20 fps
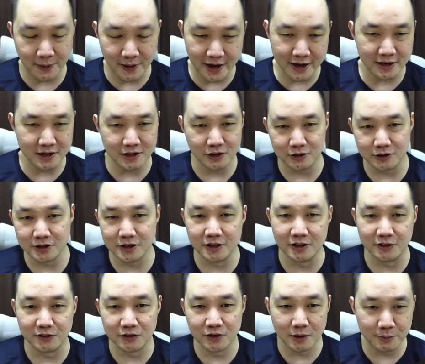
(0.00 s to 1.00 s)
an
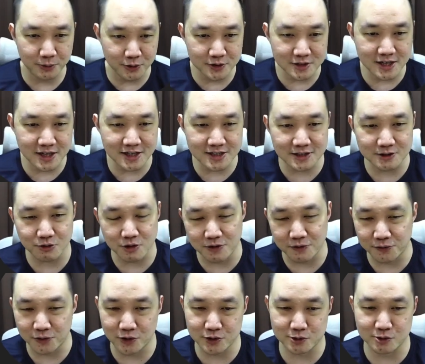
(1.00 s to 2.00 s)
alternative thought process,
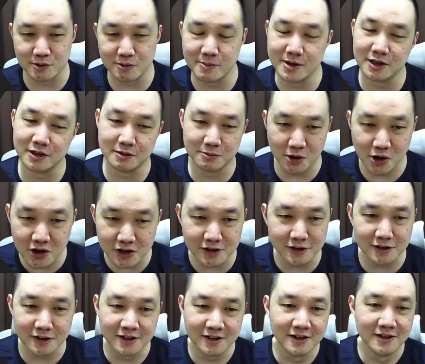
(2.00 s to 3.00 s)
reinforce with a mental
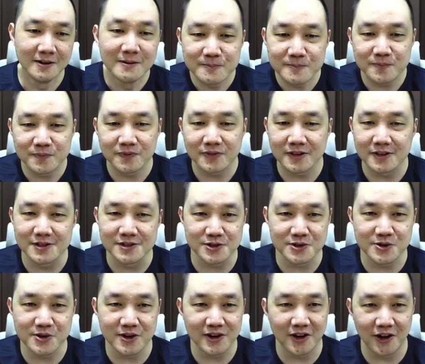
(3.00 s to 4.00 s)
model.
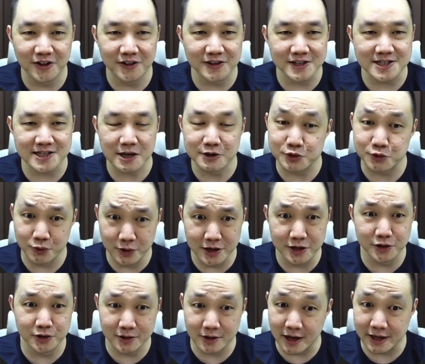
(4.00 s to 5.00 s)
So all this sounds really
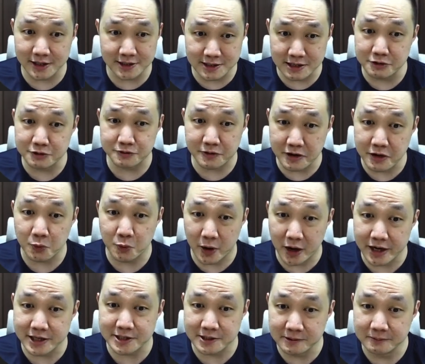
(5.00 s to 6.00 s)
good. Like, it sounds very
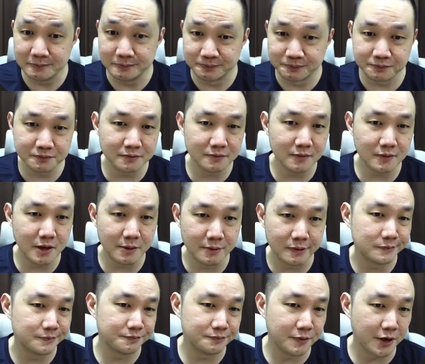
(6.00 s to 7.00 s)
wise, huh?
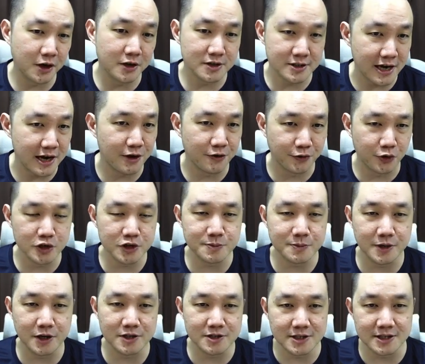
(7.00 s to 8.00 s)
Because, yeah, of course,
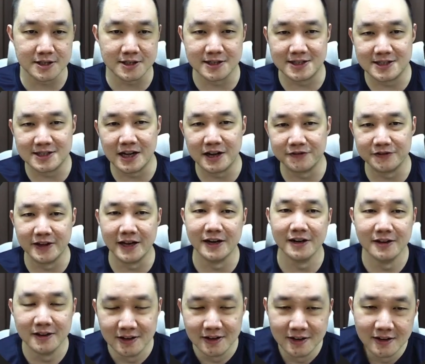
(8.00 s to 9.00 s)
because this is stuff that
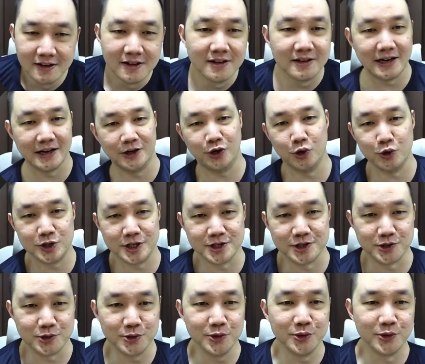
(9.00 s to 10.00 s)
coaches
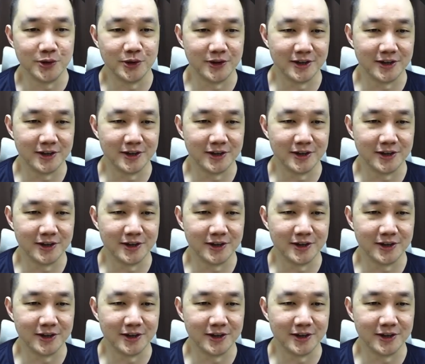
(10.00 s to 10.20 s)
do.